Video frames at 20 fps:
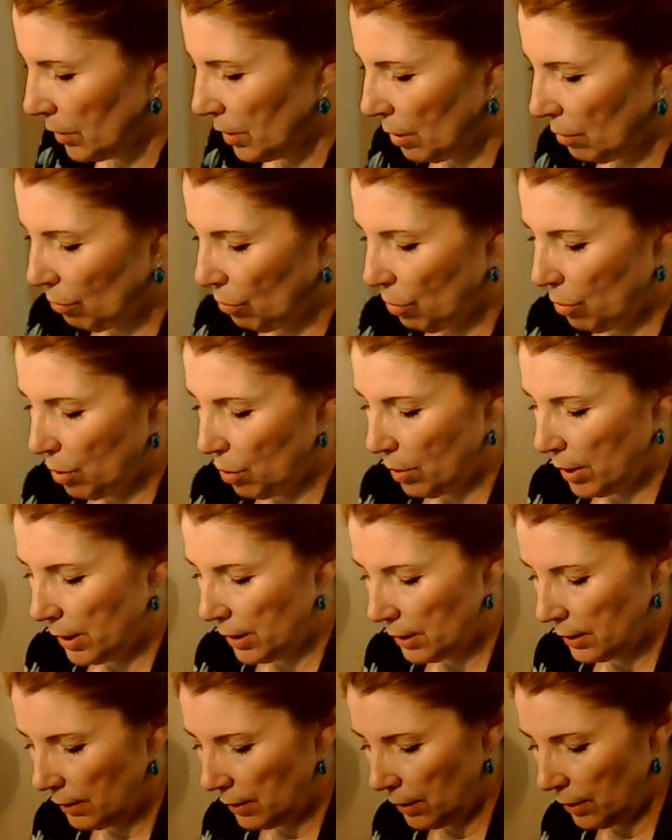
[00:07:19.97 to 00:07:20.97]
Throw that
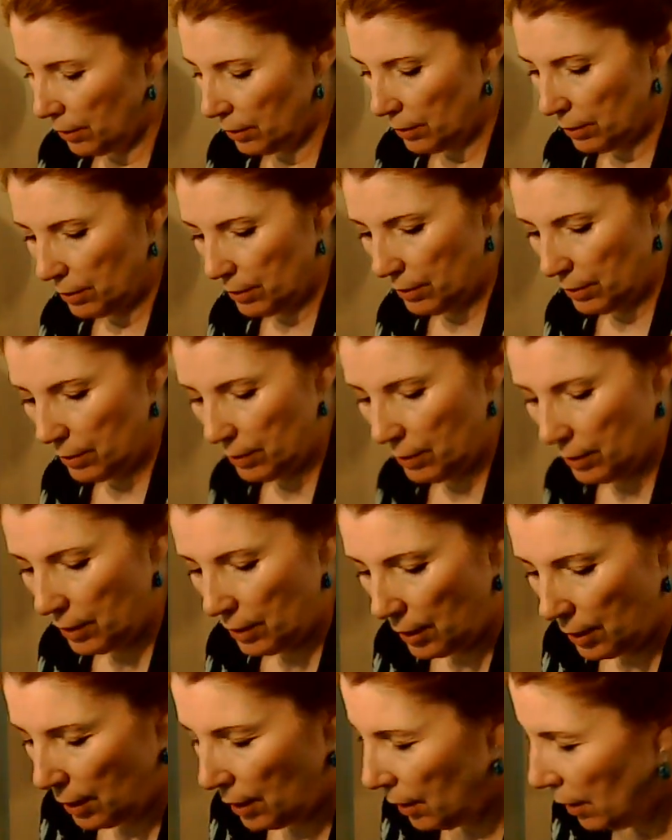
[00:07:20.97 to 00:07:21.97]
in there.
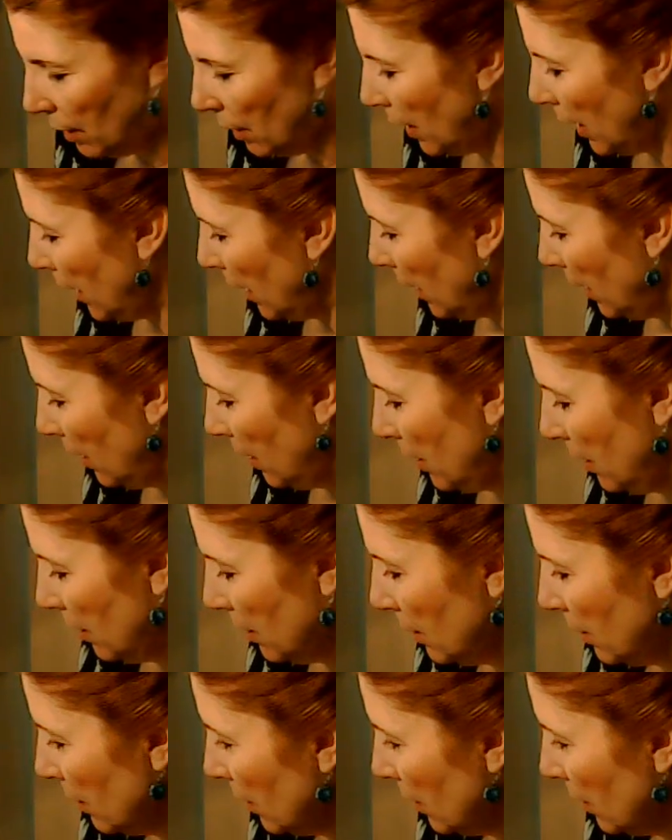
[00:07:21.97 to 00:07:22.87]
And